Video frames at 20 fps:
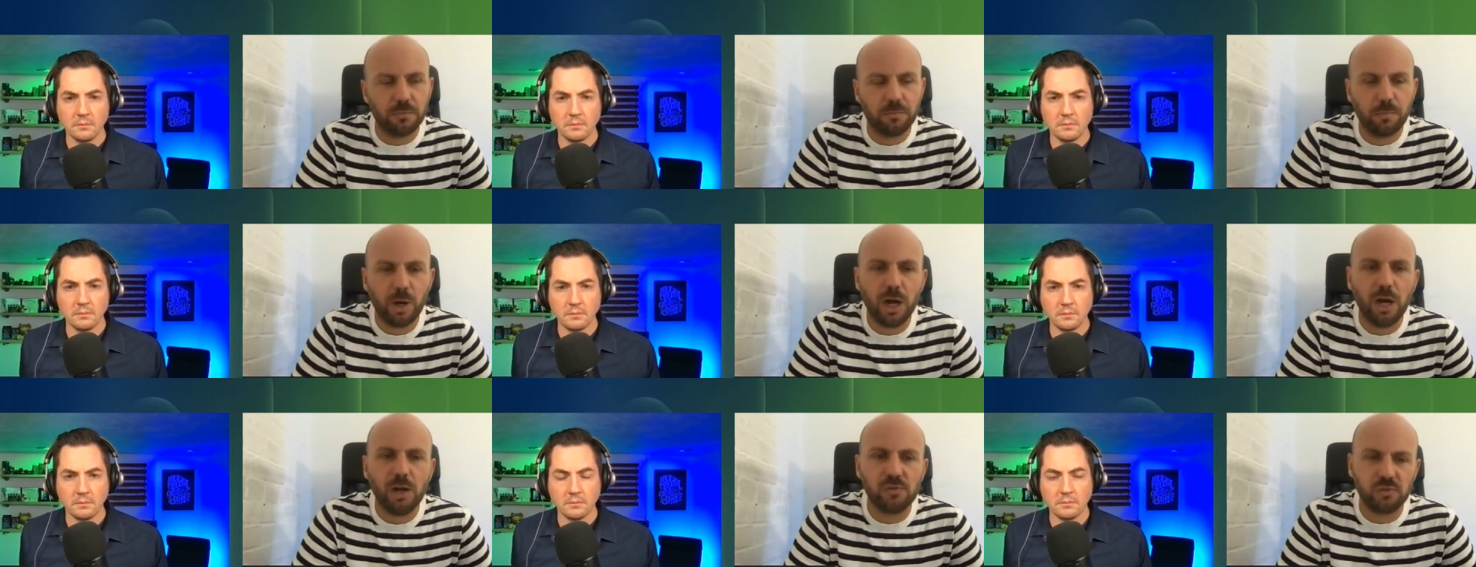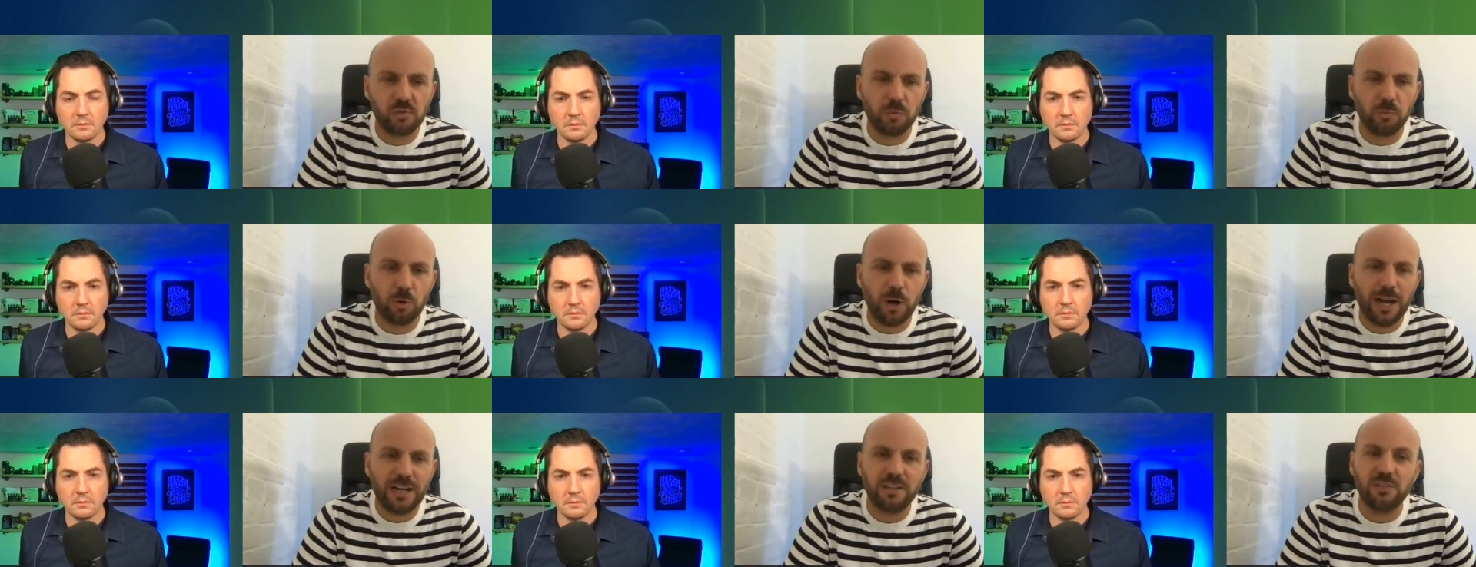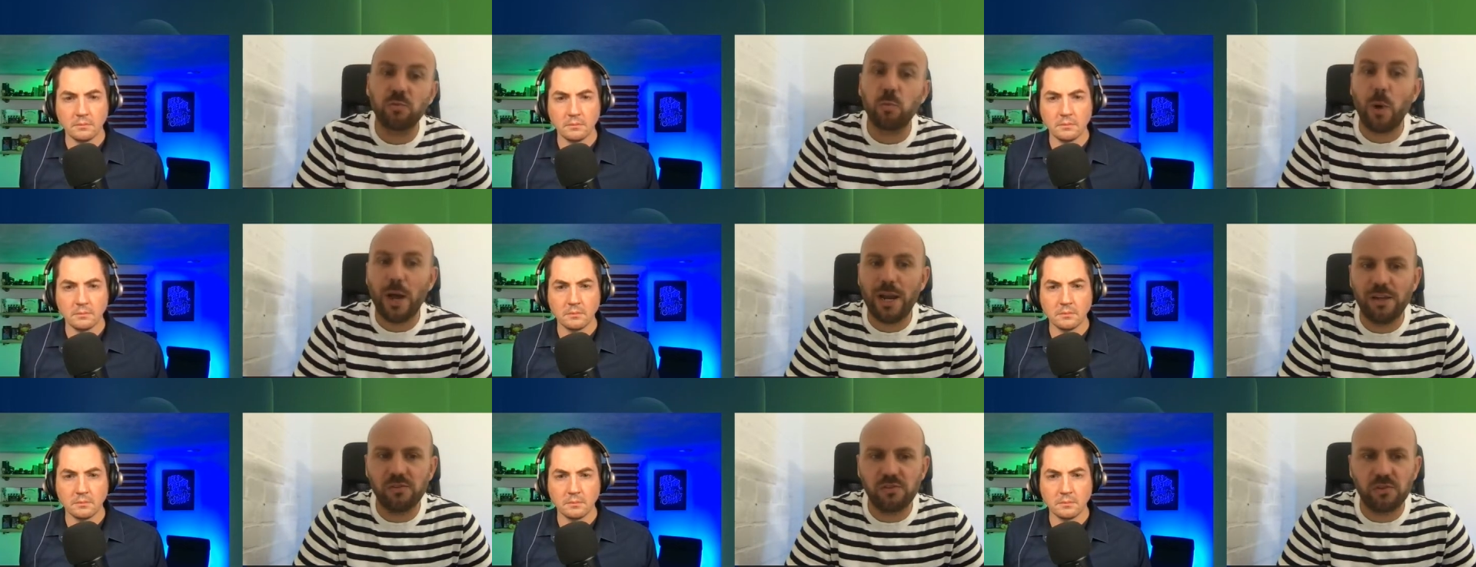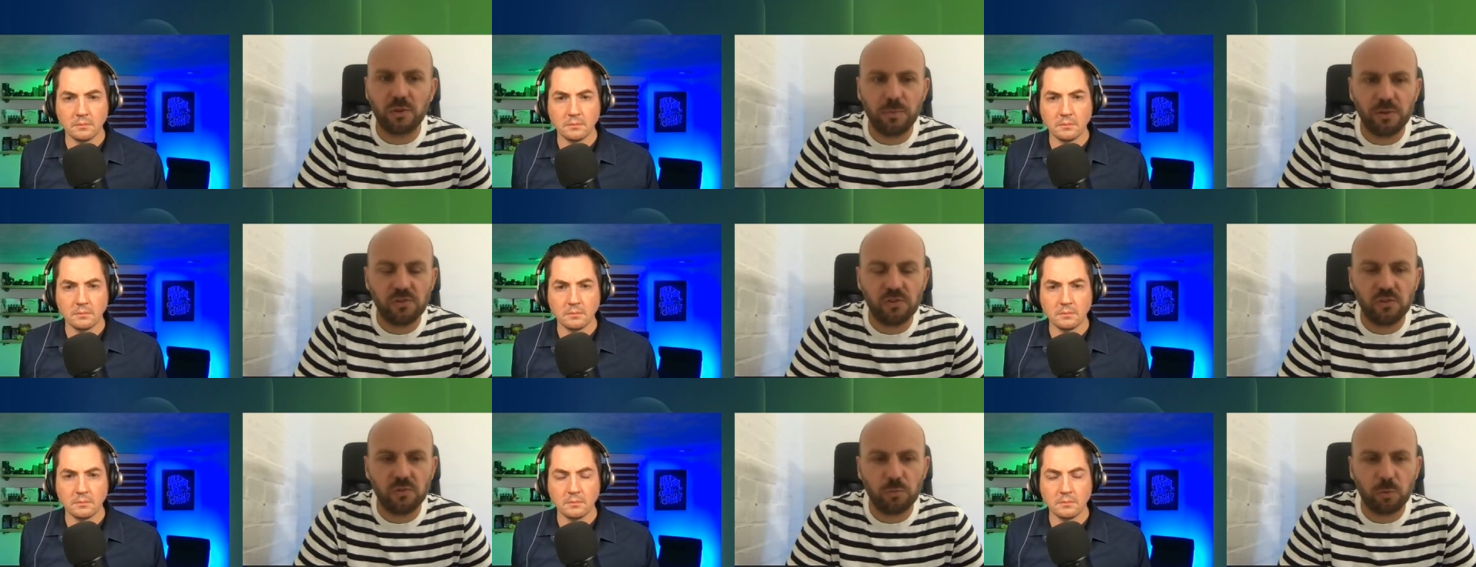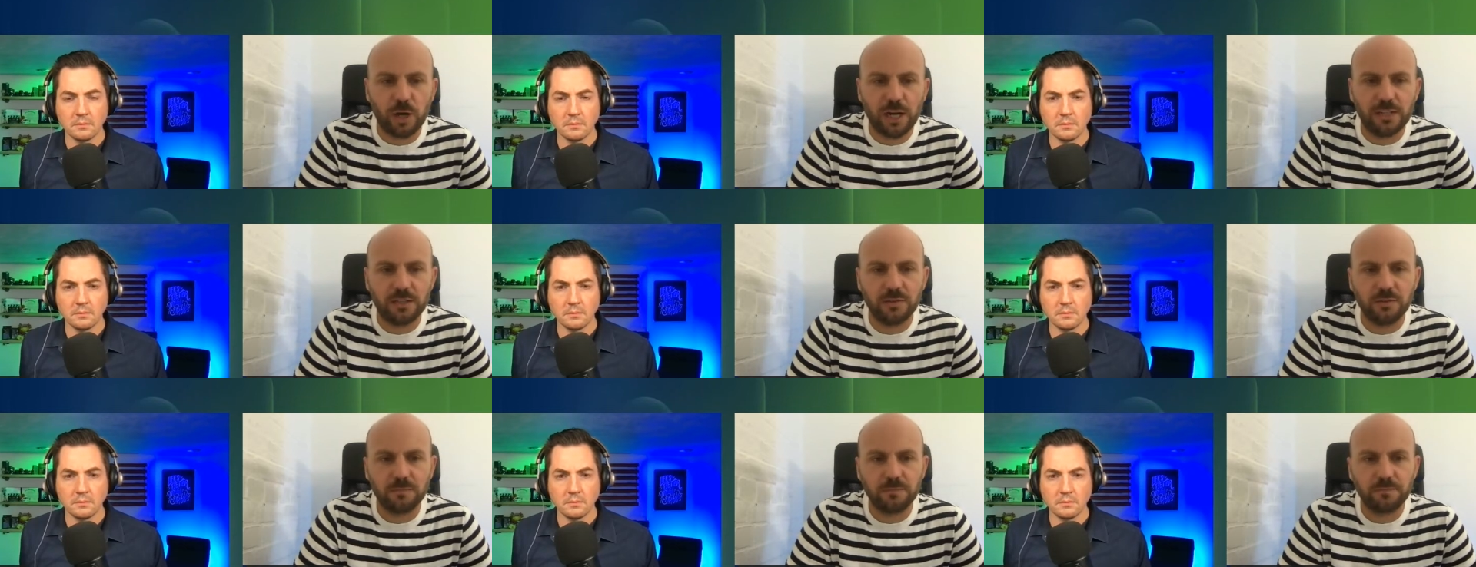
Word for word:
Speaker 1: personal brand as well as the business brand.